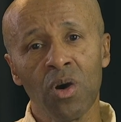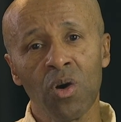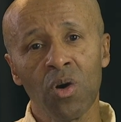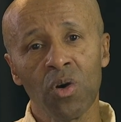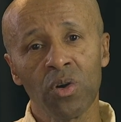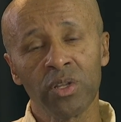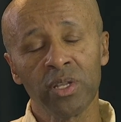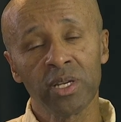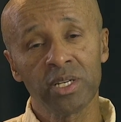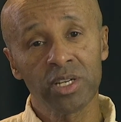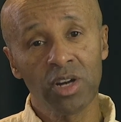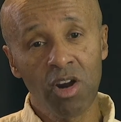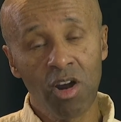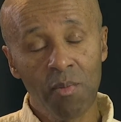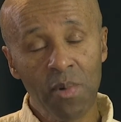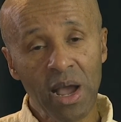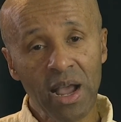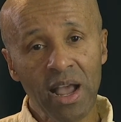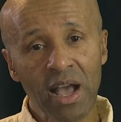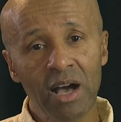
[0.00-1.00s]
or the
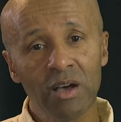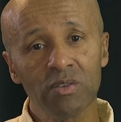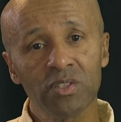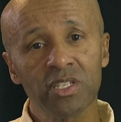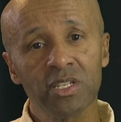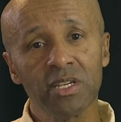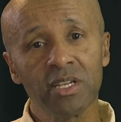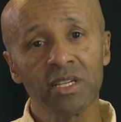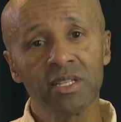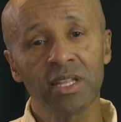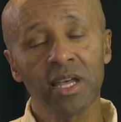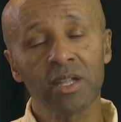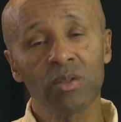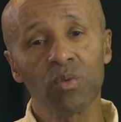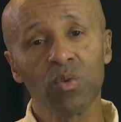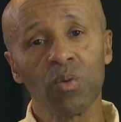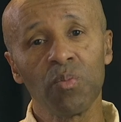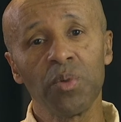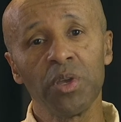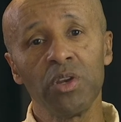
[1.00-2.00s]
trauma counseling that
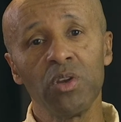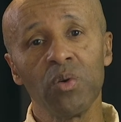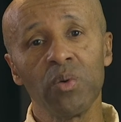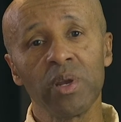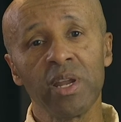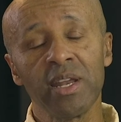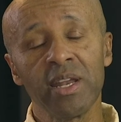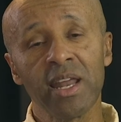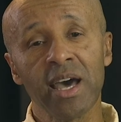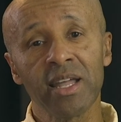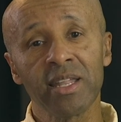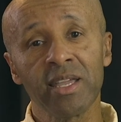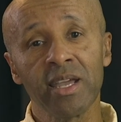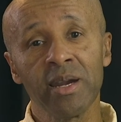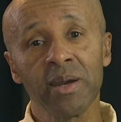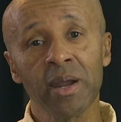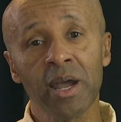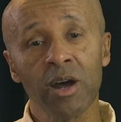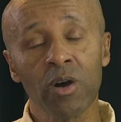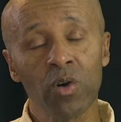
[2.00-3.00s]
we'll be doing in that
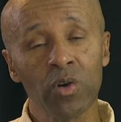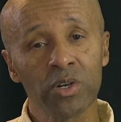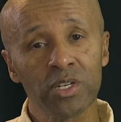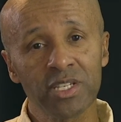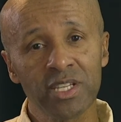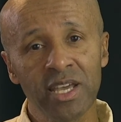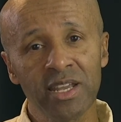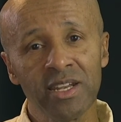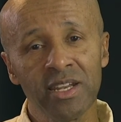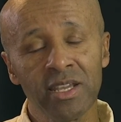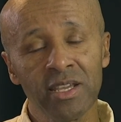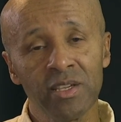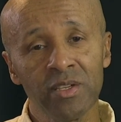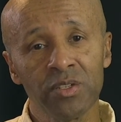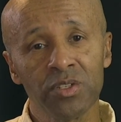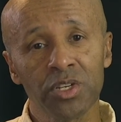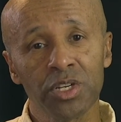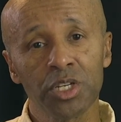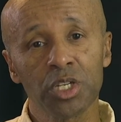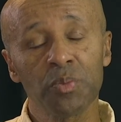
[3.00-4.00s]
area, or
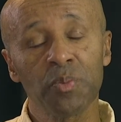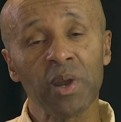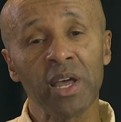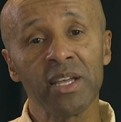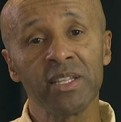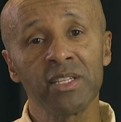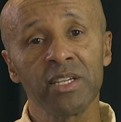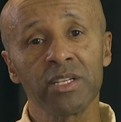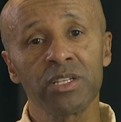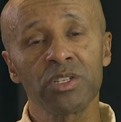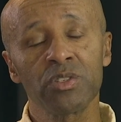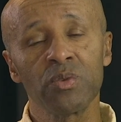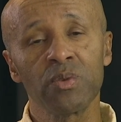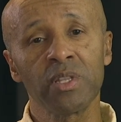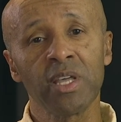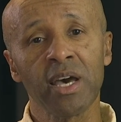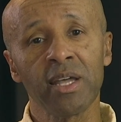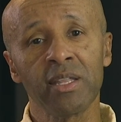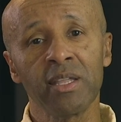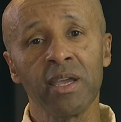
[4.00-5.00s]
sending church planters to
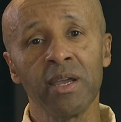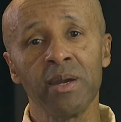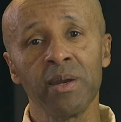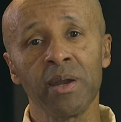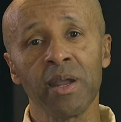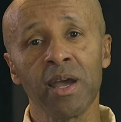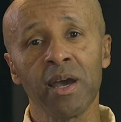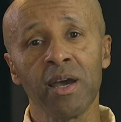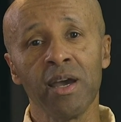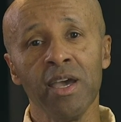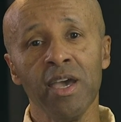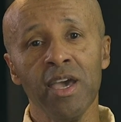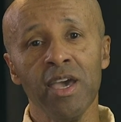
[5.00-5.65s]
that area.